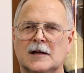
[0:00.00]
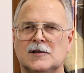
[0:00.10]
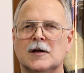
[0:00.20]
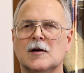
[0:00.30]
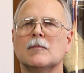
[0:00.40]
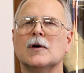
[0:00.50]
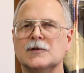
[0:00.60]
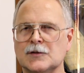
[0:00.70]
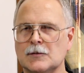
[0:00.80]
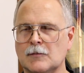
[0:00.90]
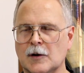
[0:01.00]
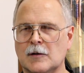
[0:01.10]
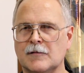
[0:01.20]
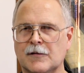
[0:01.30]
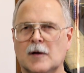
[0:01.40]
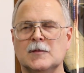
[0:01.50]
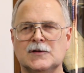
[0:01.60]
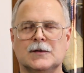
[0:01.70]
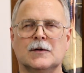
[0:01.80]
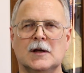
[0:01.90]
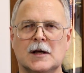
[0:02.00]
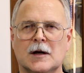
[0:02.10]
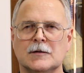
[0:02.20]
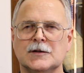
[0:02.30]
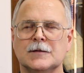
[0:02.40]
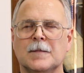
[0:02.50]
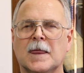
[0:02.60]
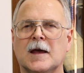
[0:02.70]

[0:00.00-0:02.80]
I'd say commercial world for almost 30 years.